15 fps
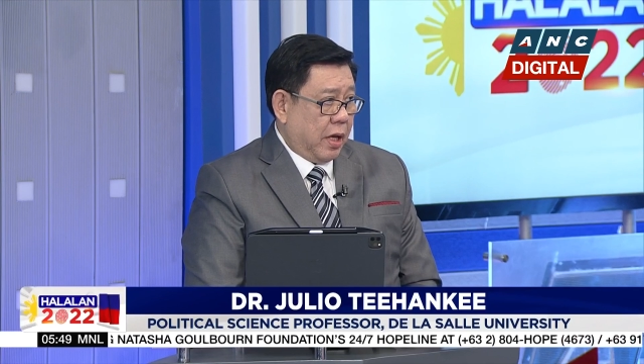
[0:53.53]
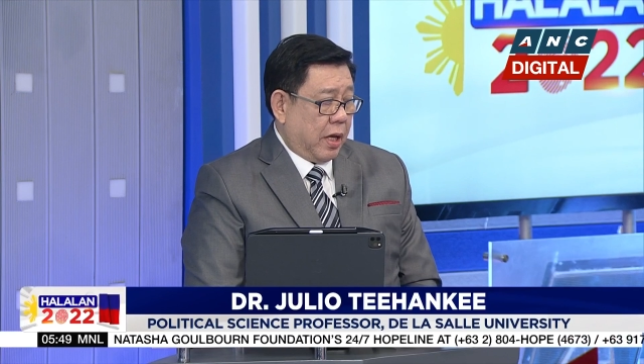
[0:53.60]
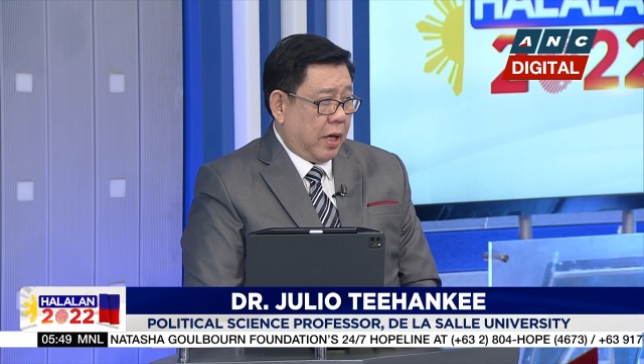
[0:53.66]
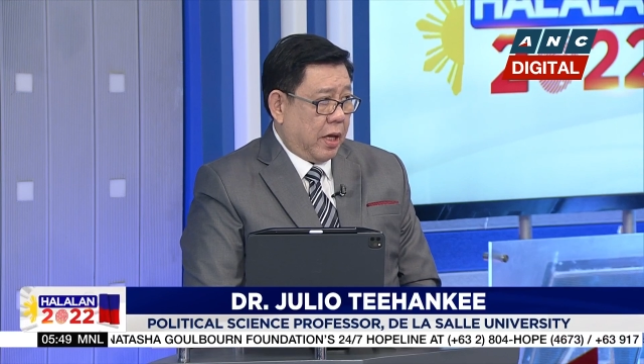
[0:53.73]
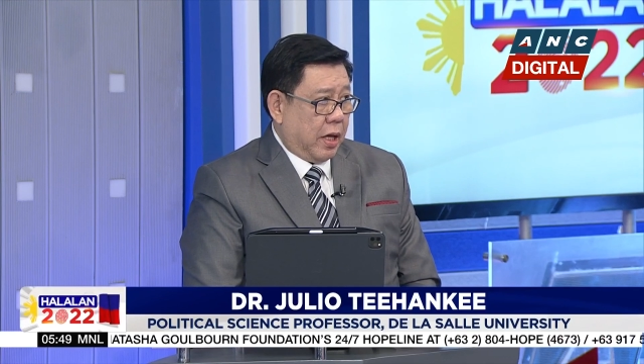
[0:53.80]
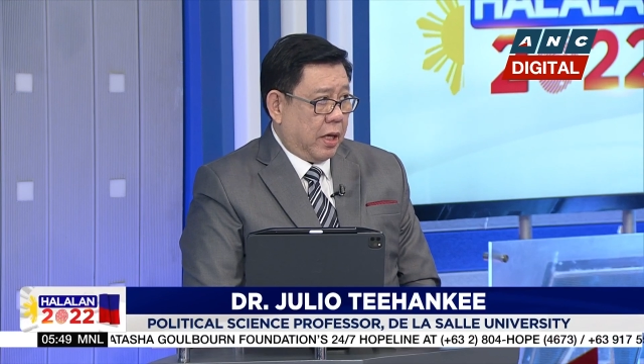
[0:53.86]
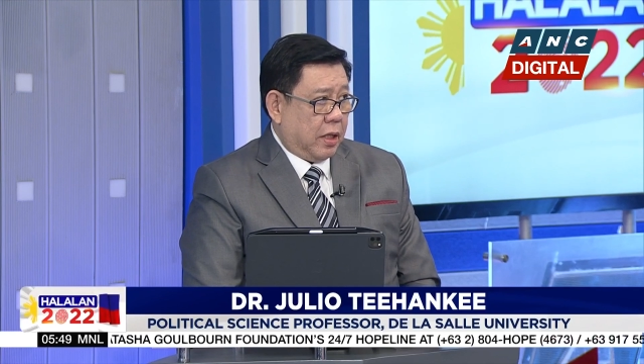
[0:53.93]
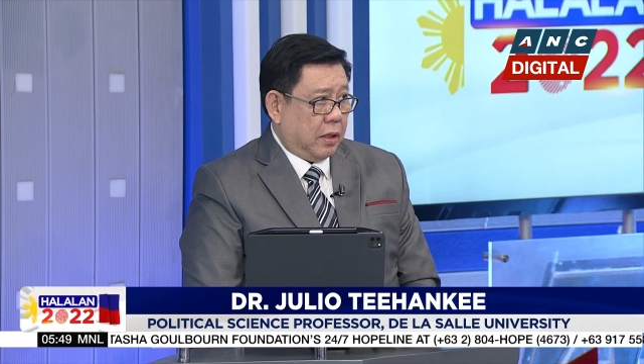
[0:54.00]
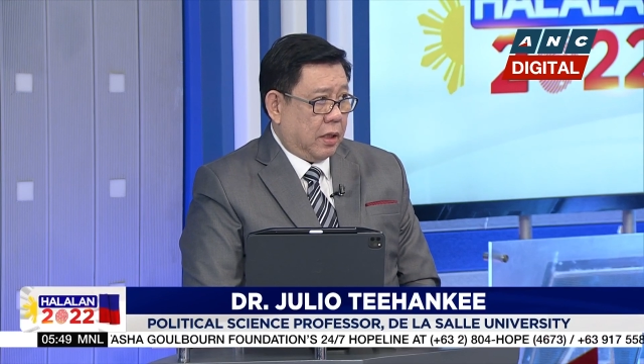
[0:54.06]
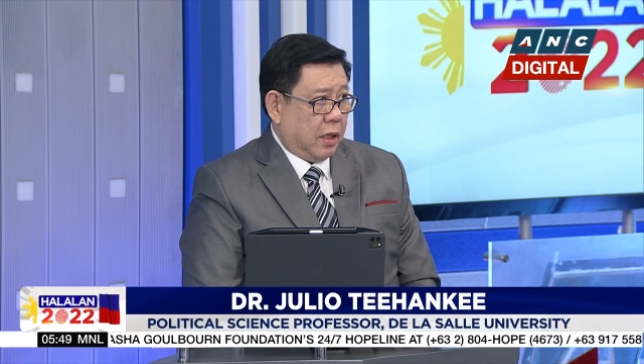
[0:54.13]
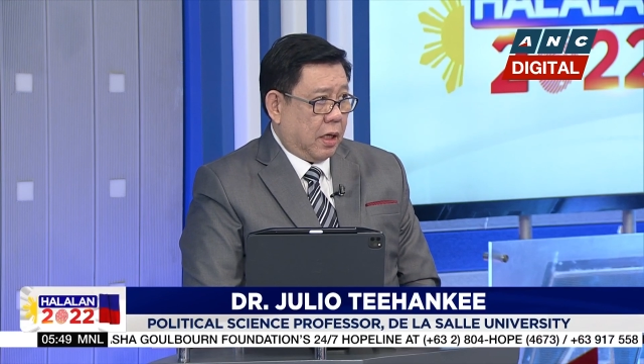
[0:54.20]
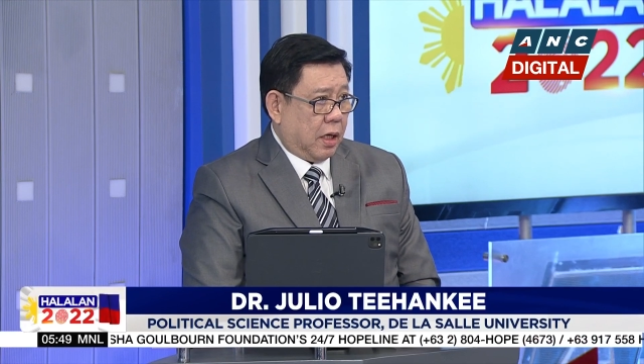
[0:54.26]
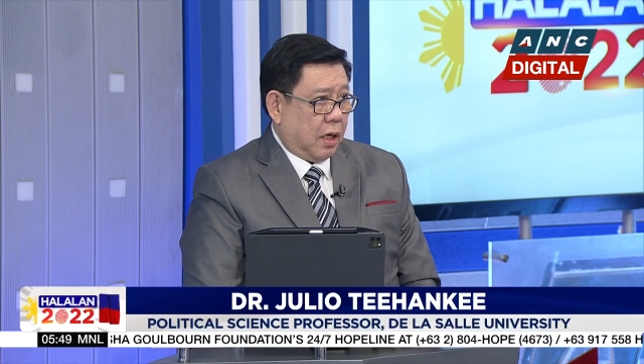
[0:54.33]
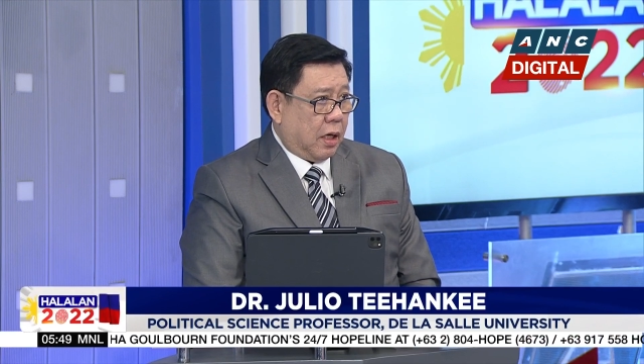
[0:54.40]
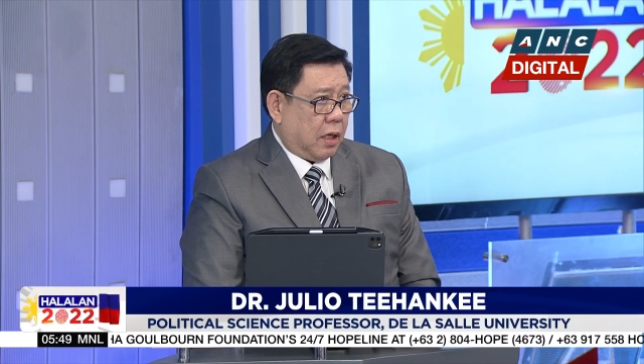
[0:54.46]
and
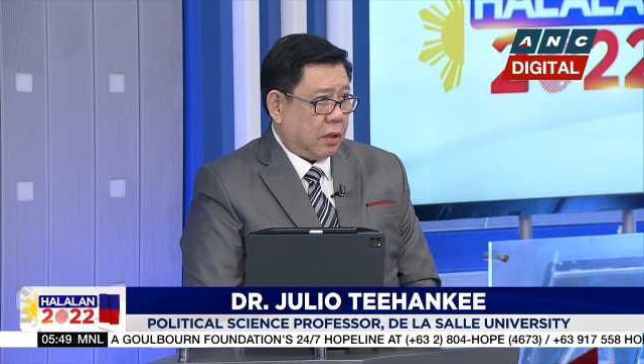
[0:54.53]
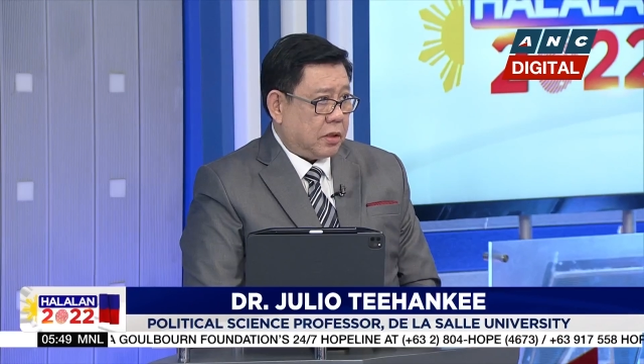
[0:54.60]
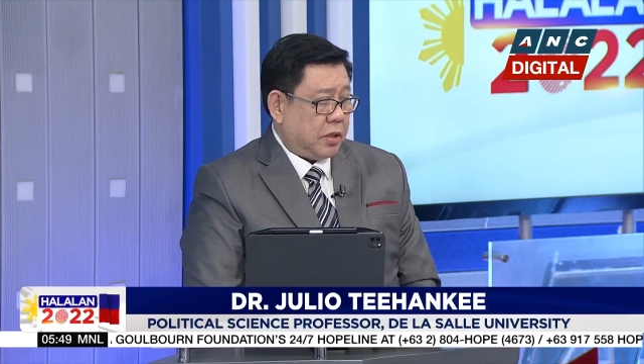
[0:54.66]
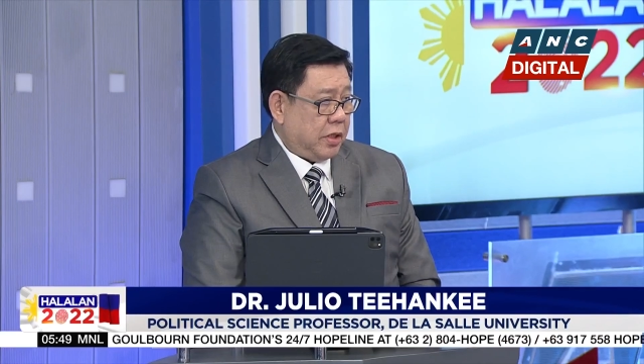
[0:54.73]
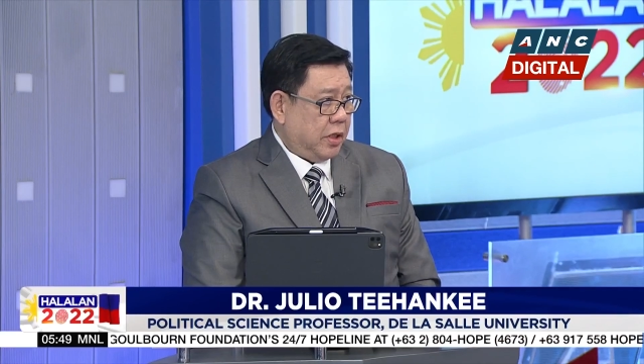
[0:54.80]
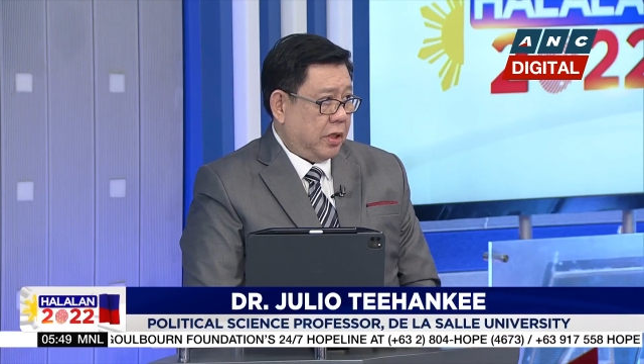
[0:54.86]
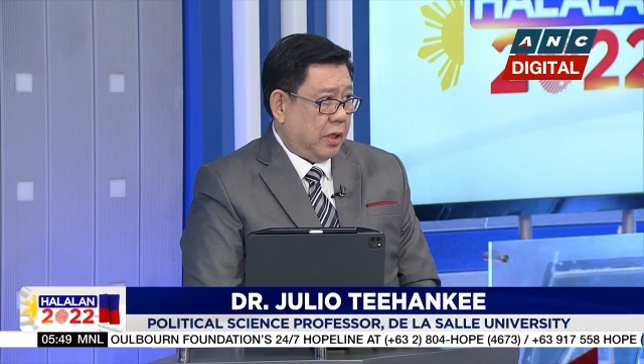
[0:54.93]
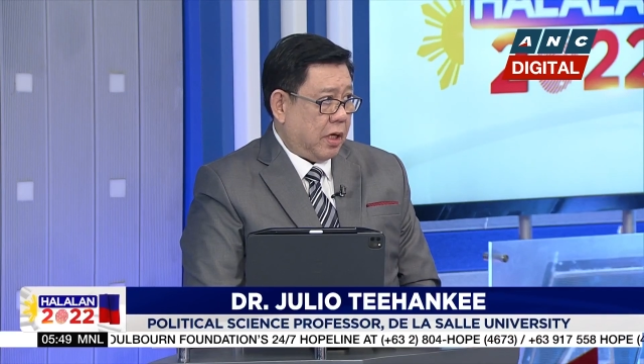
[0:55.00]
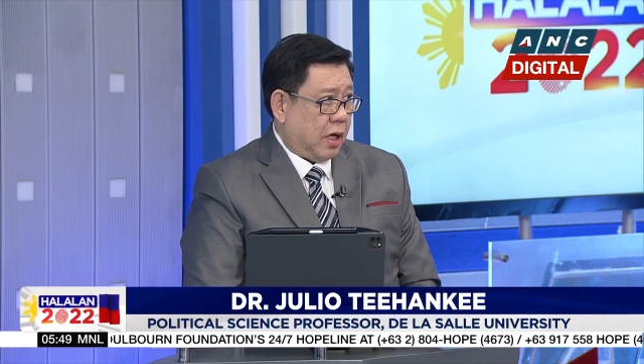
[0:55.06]
she